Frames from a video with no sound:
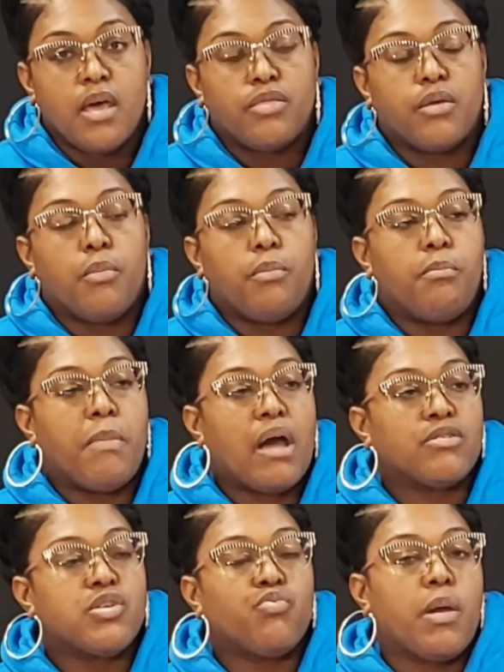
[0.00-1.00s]
The
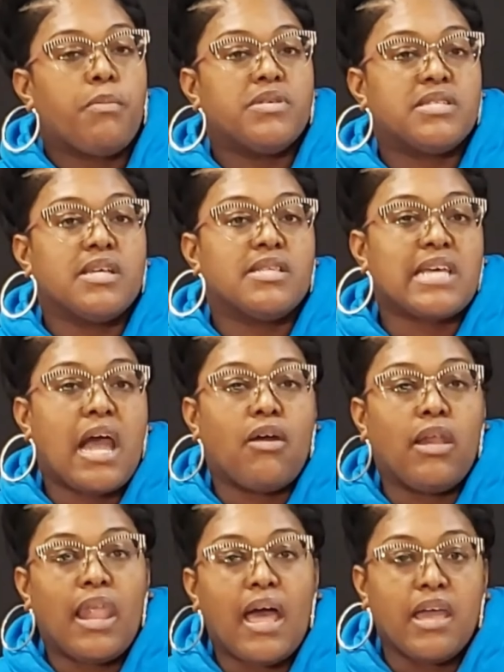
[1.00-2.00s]
mountain represents our
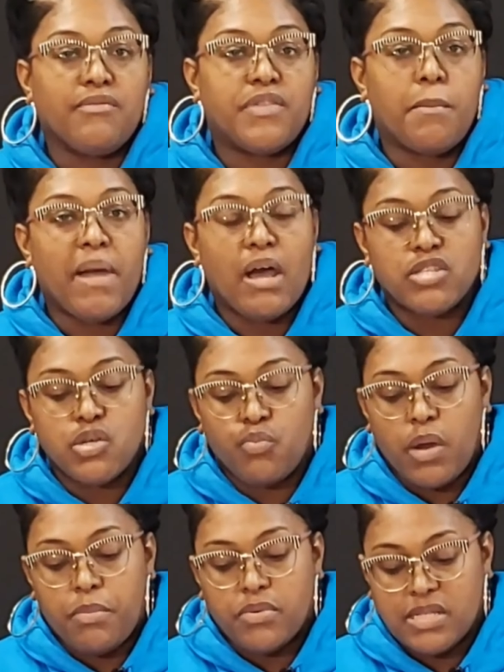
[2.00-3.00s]
life. The mountain
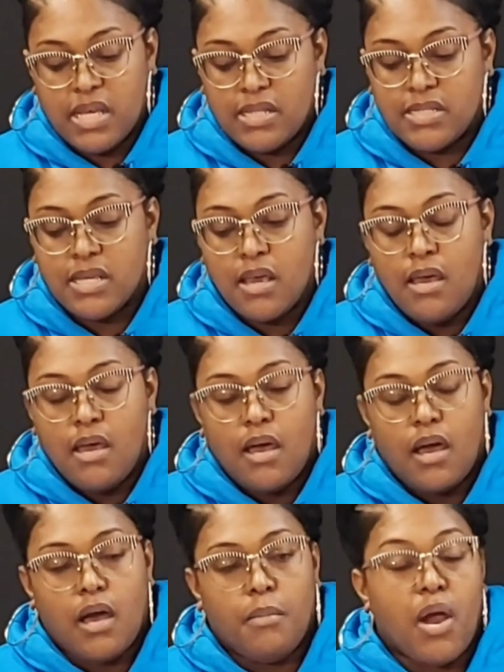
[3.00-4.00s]
represents
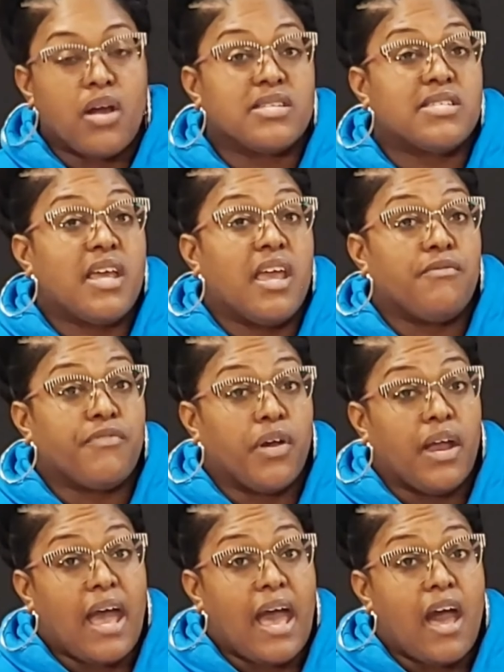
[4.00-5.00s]
um, our stand for
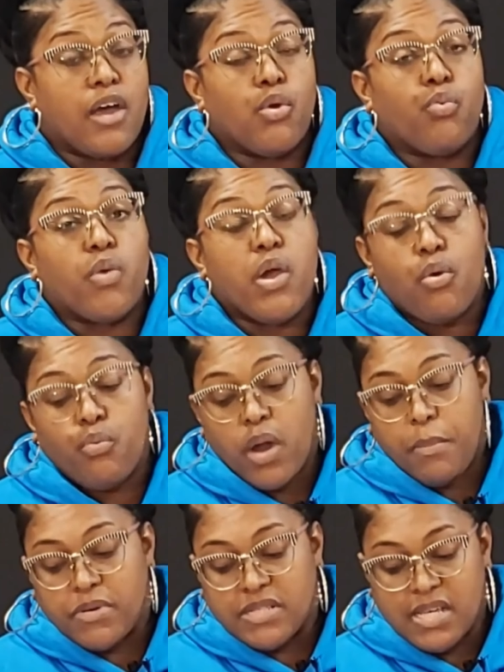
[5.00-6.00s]
God or, or
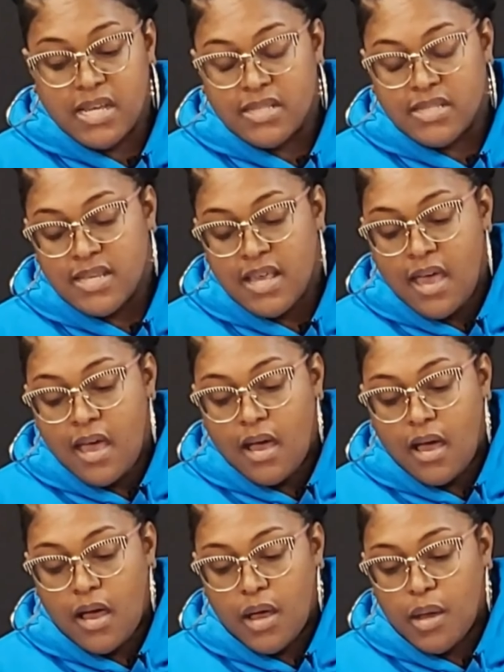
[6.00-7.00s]
represents
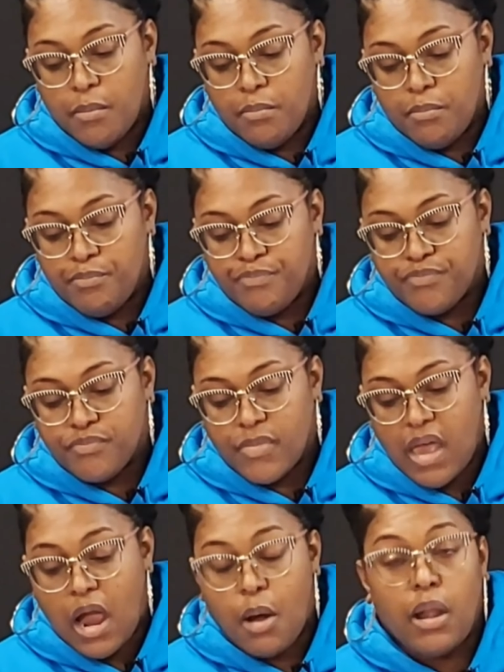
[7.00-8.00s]
um,
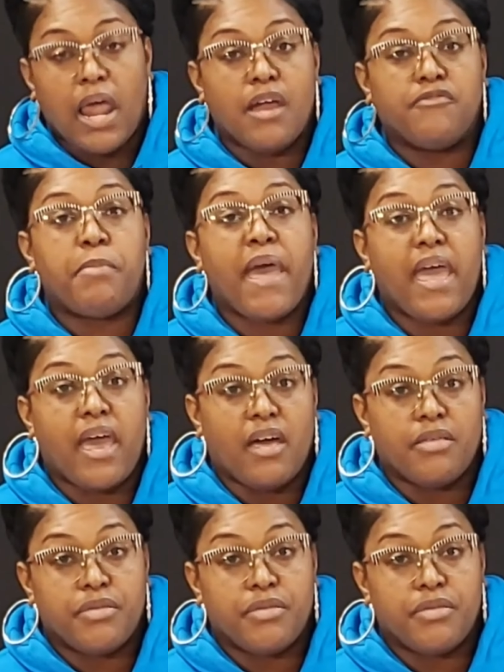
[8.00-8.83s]
our life path.